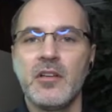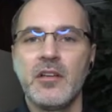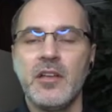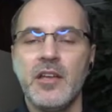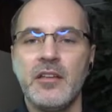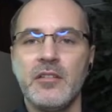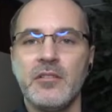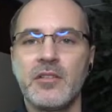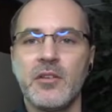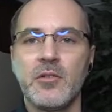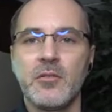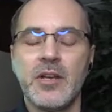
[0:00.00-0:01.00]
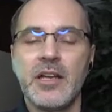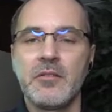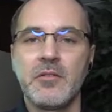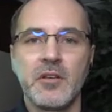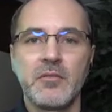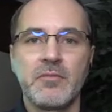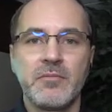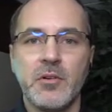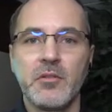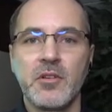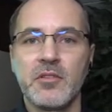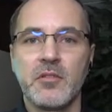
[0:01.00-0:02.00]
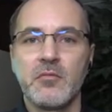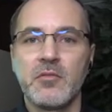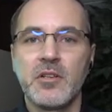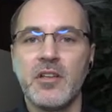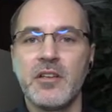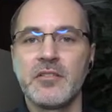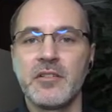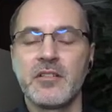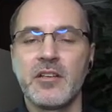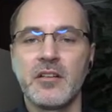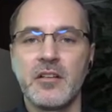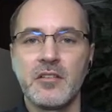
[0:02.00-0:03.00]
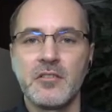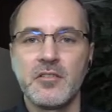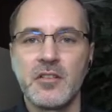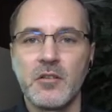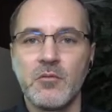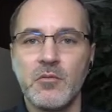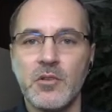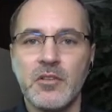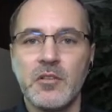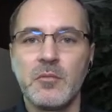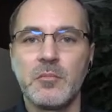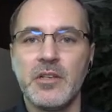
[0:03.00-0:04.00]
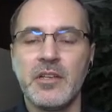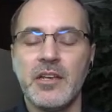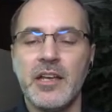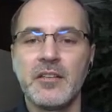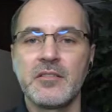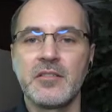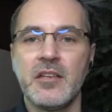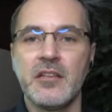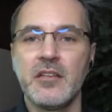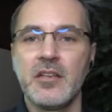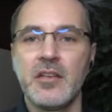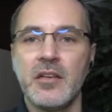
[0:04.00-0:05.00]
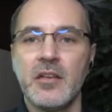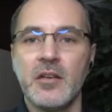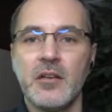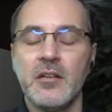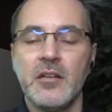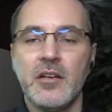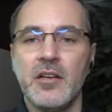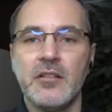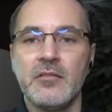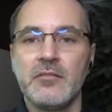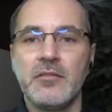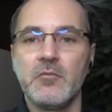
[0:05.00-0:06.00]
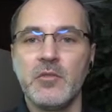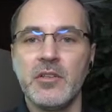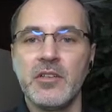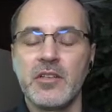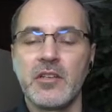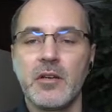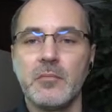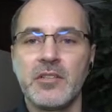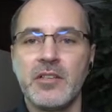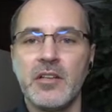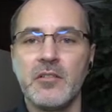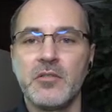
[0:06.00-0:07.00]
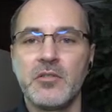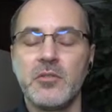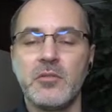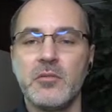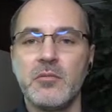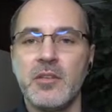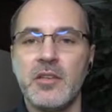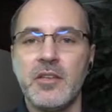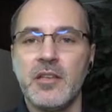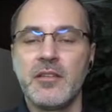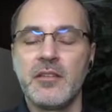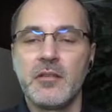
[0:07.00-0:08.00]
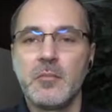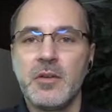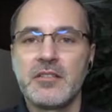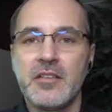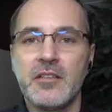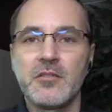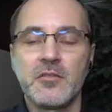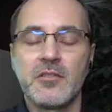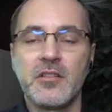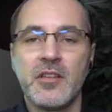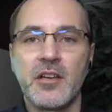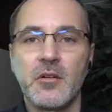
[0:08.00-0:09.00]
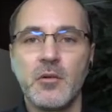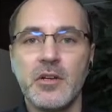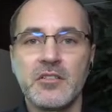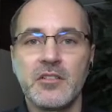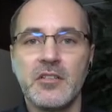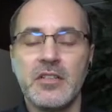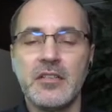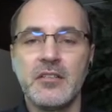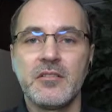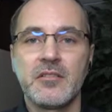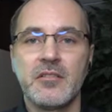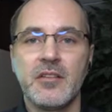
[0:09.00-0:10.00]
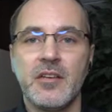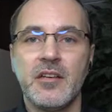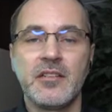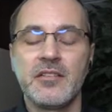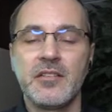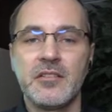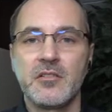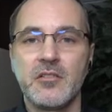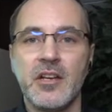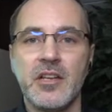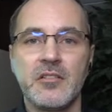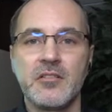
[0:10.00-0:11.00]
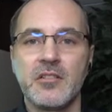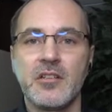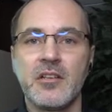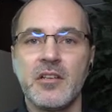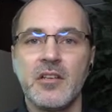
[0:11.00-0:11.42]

And so having a focus on realizing technology can really be an asset really comes down to, I think the best answer to that question is an IT strategy.